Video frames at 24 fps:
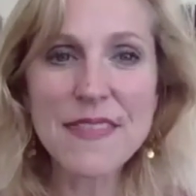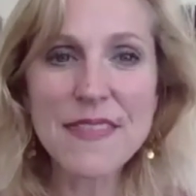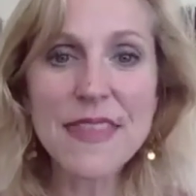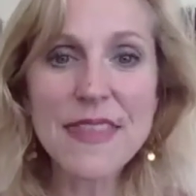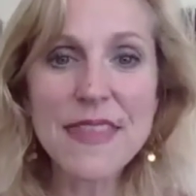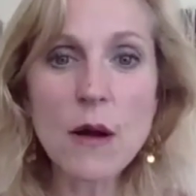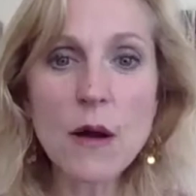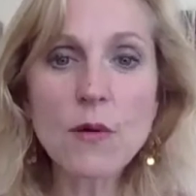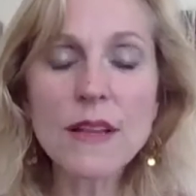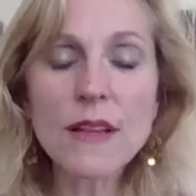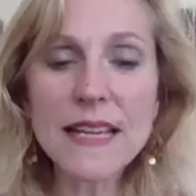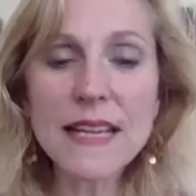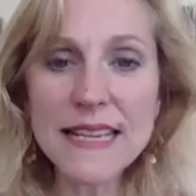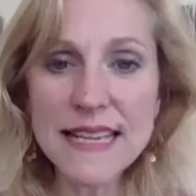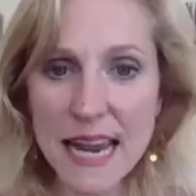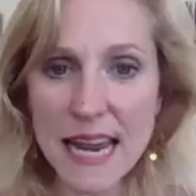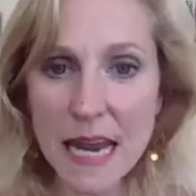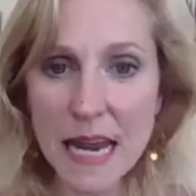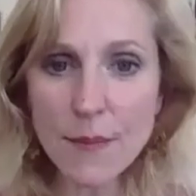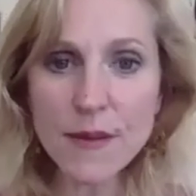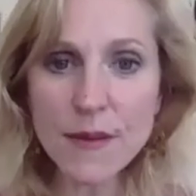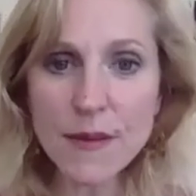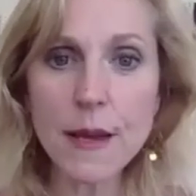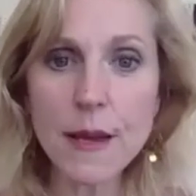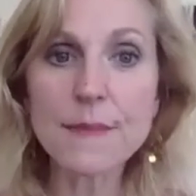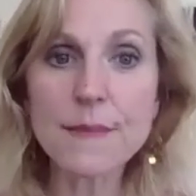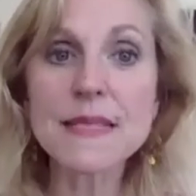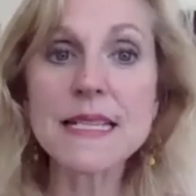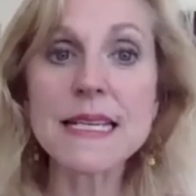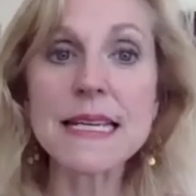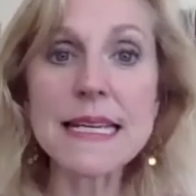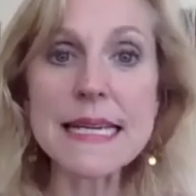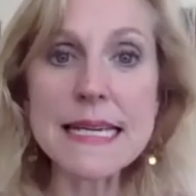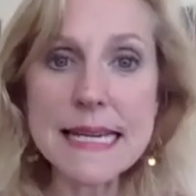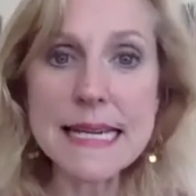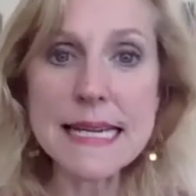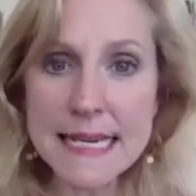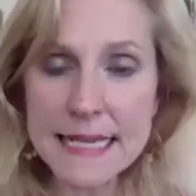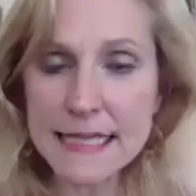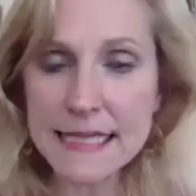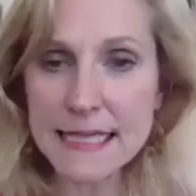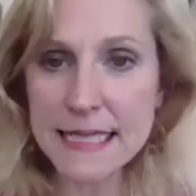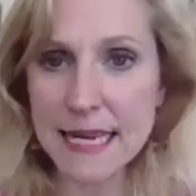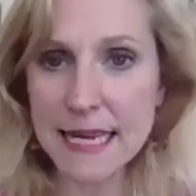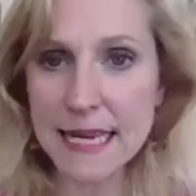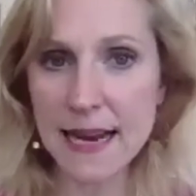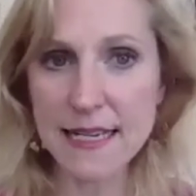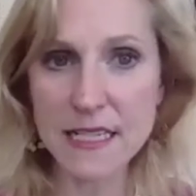that will enable them to
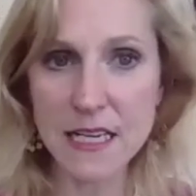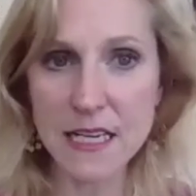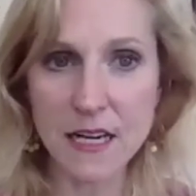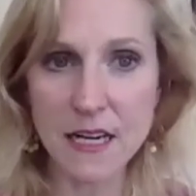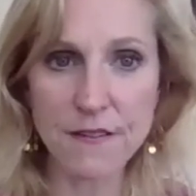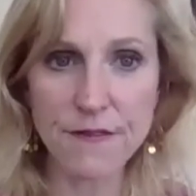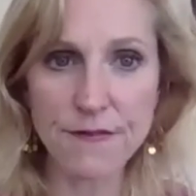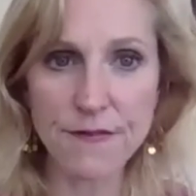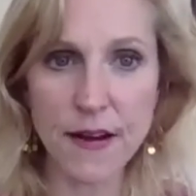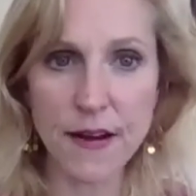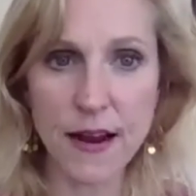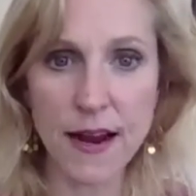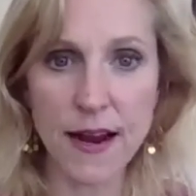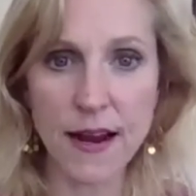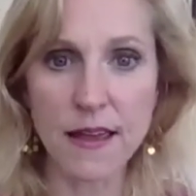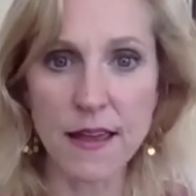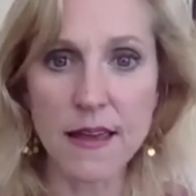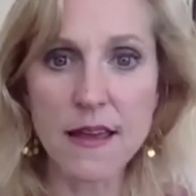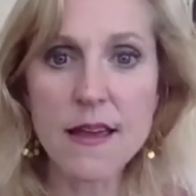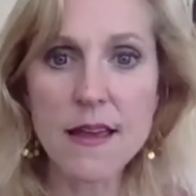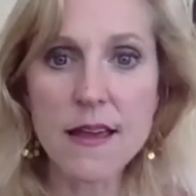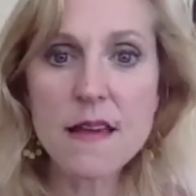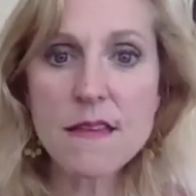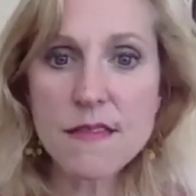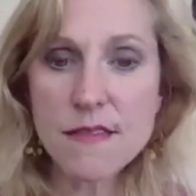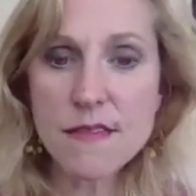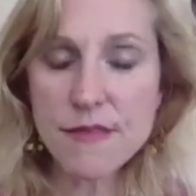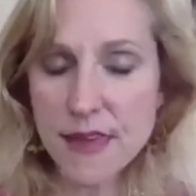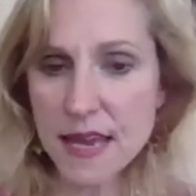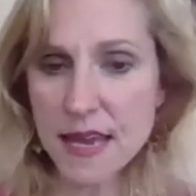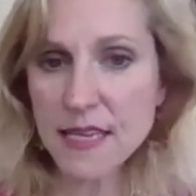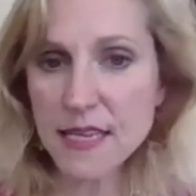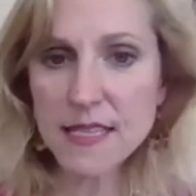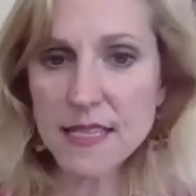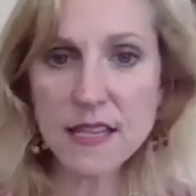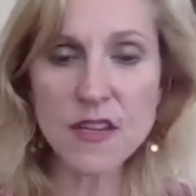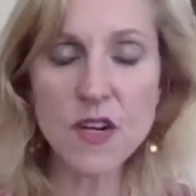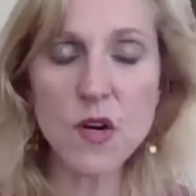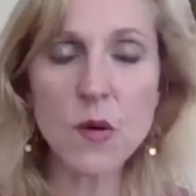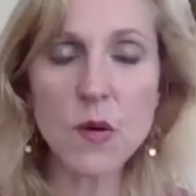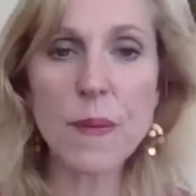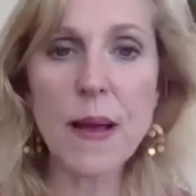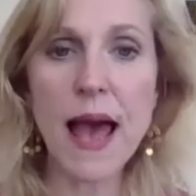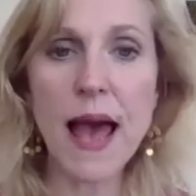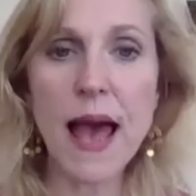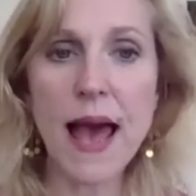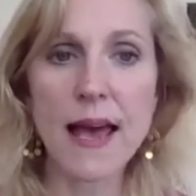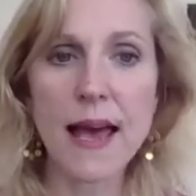easily identify things in their
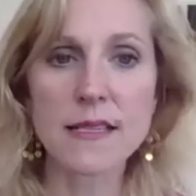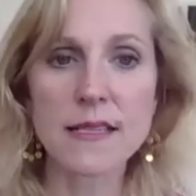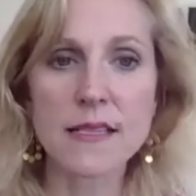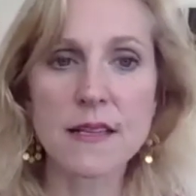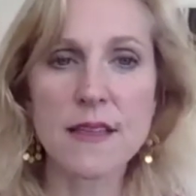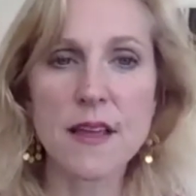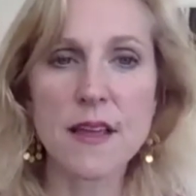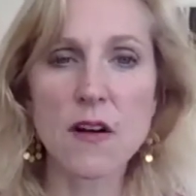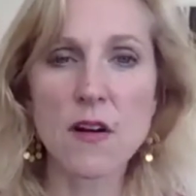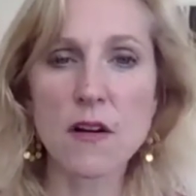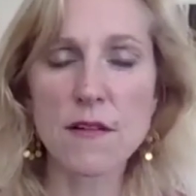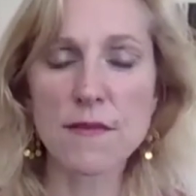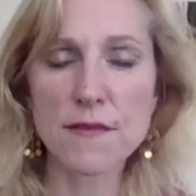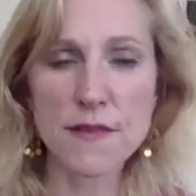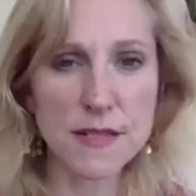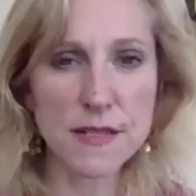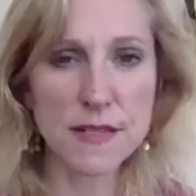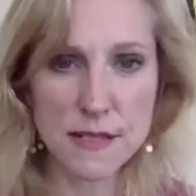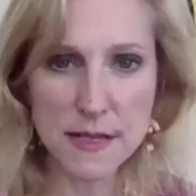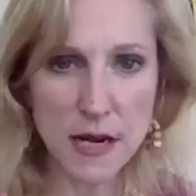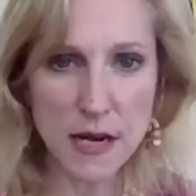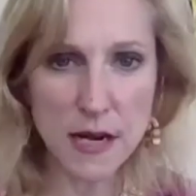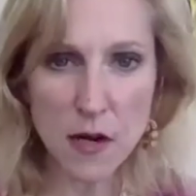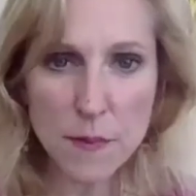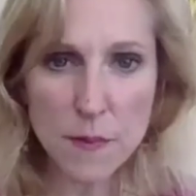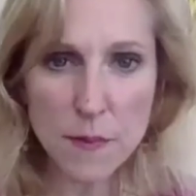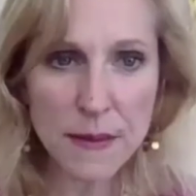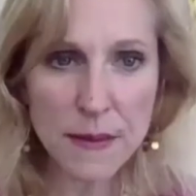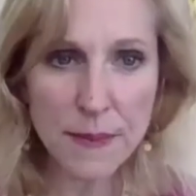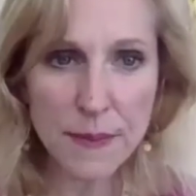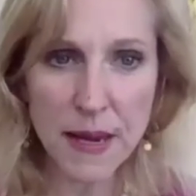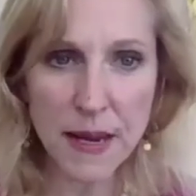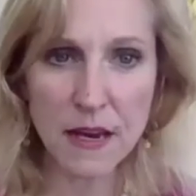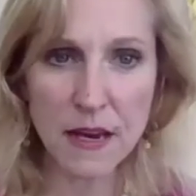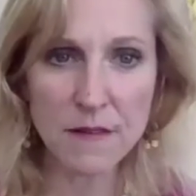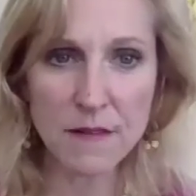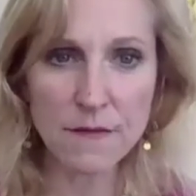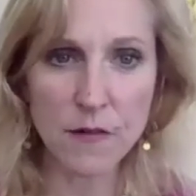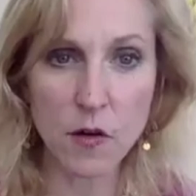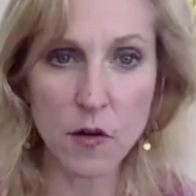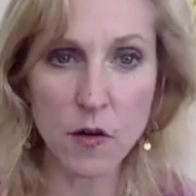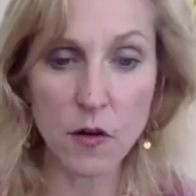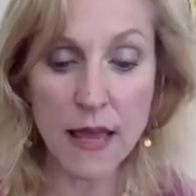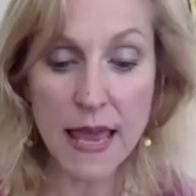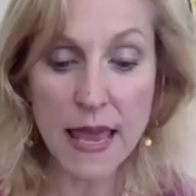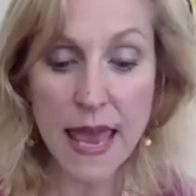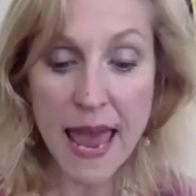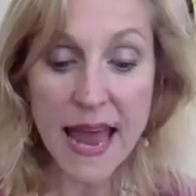past that are terribly
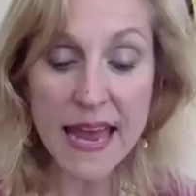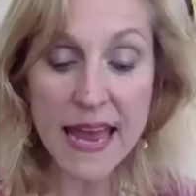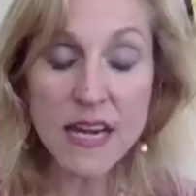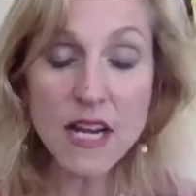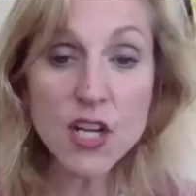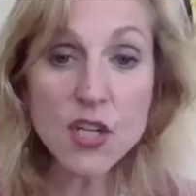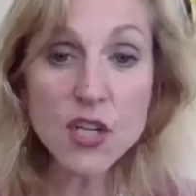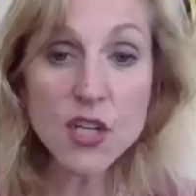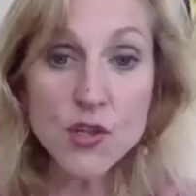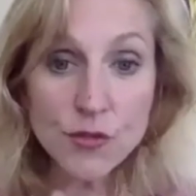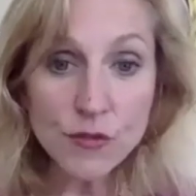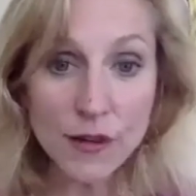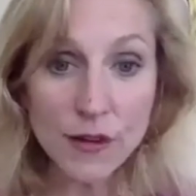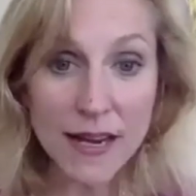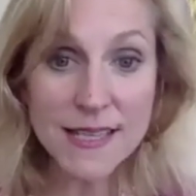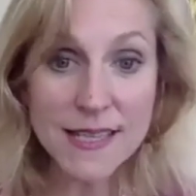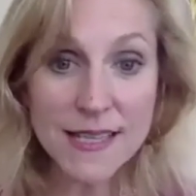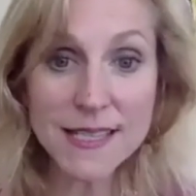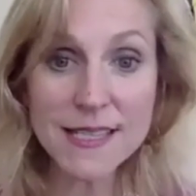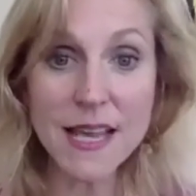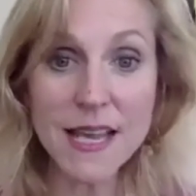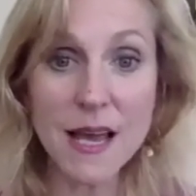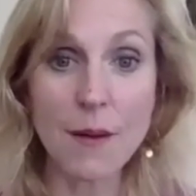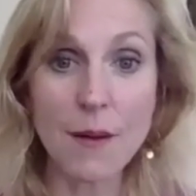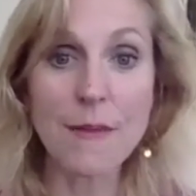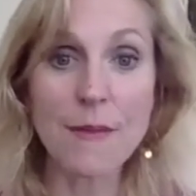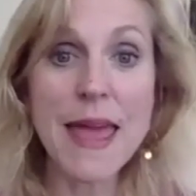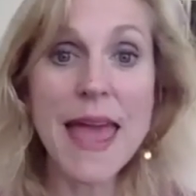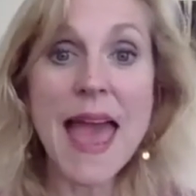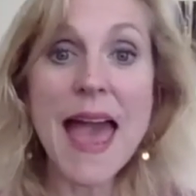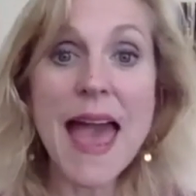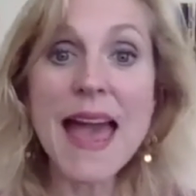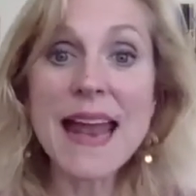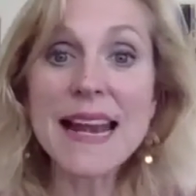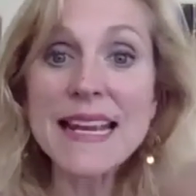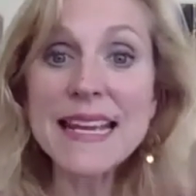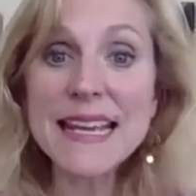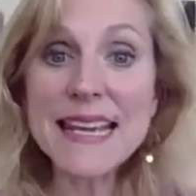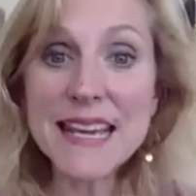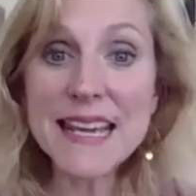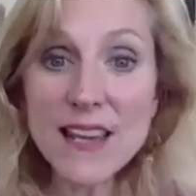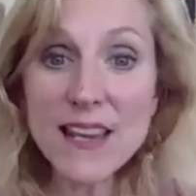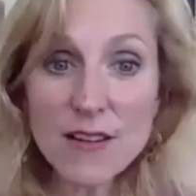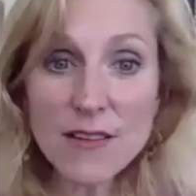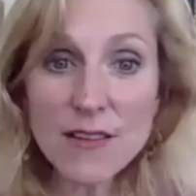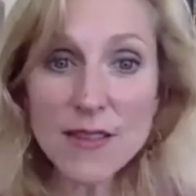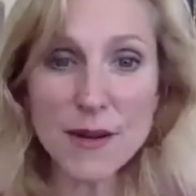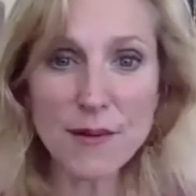painful and address them and
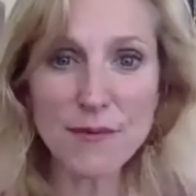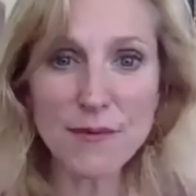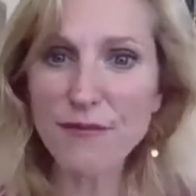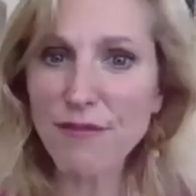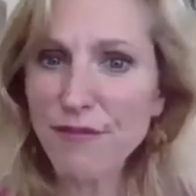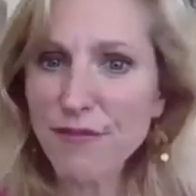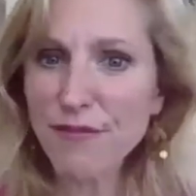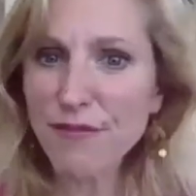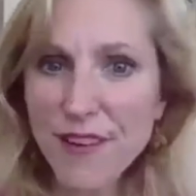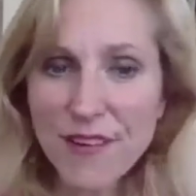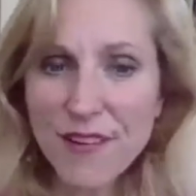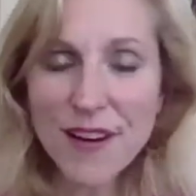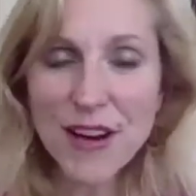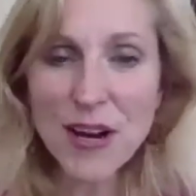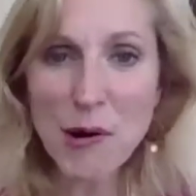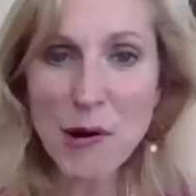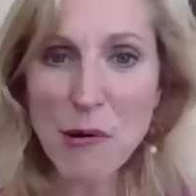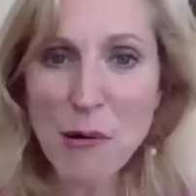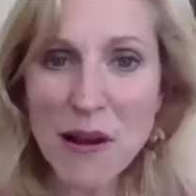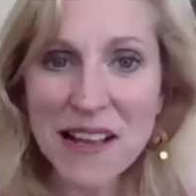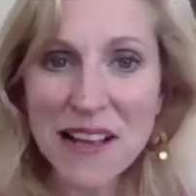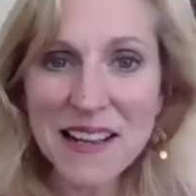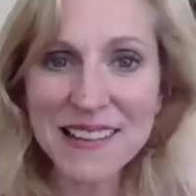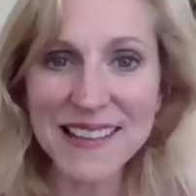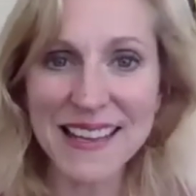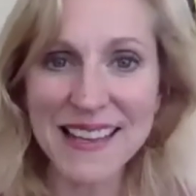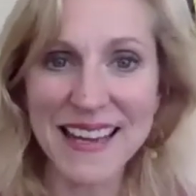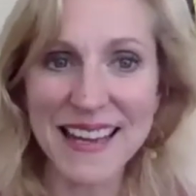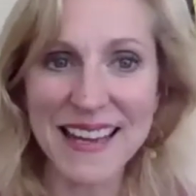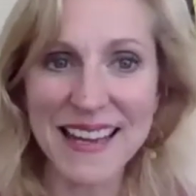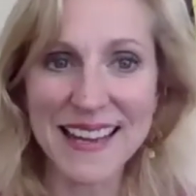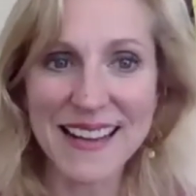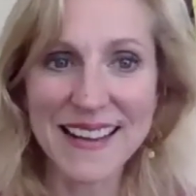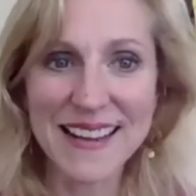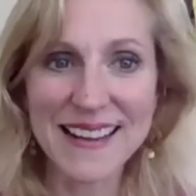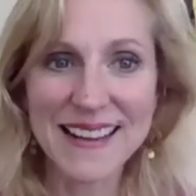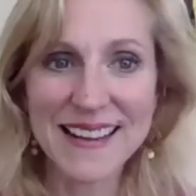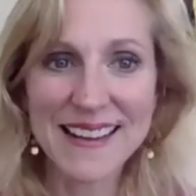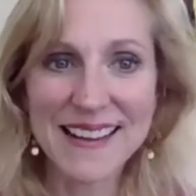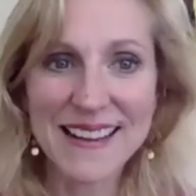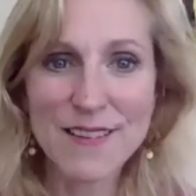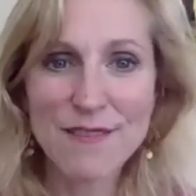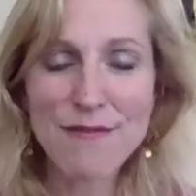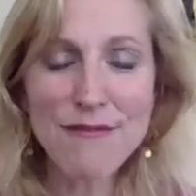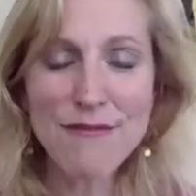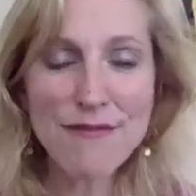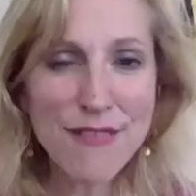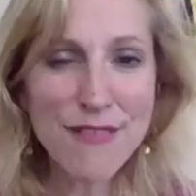heal them very quickly,
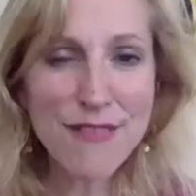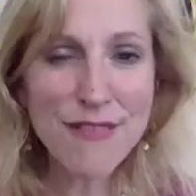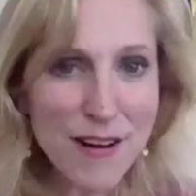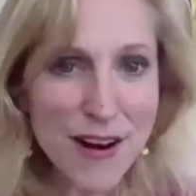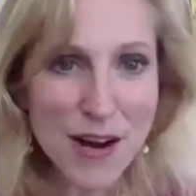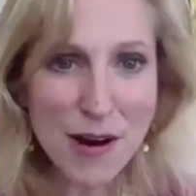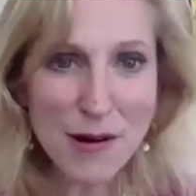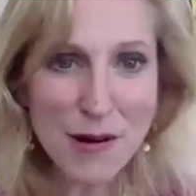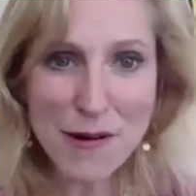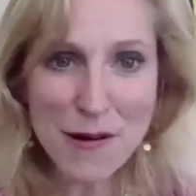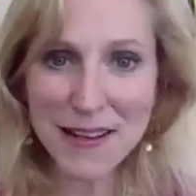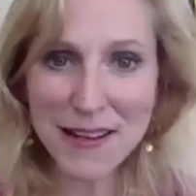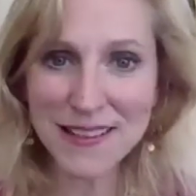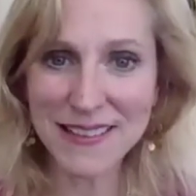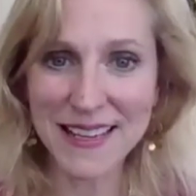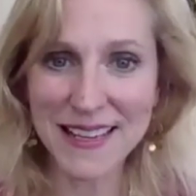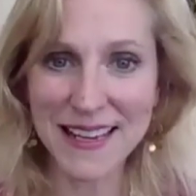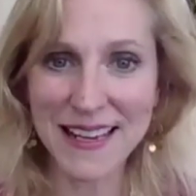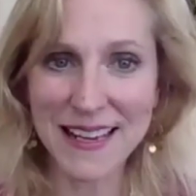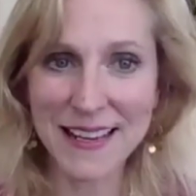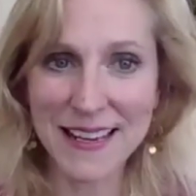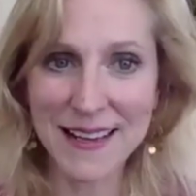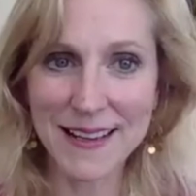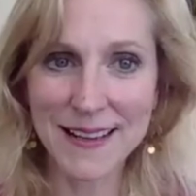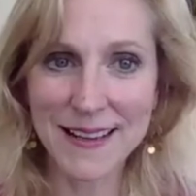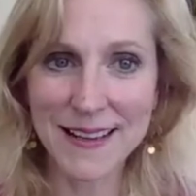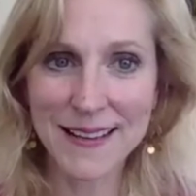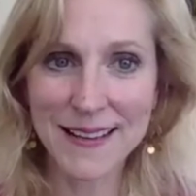very quickly.